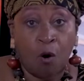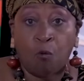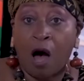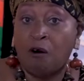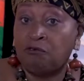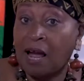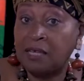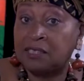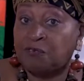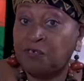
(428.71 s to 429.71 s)
While
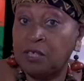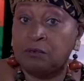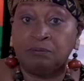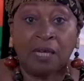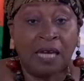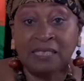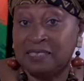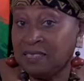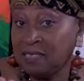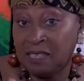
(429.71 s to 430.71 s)
Rock's film
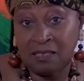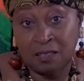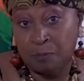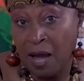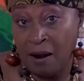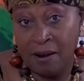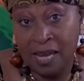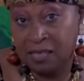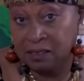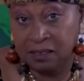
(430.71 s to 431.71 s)
didn't inspire
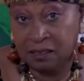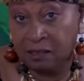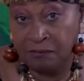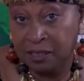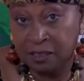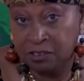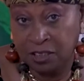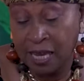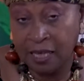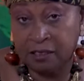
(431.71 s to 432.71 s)
any significant
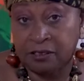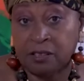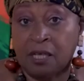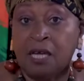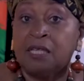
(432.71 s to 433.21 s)
change,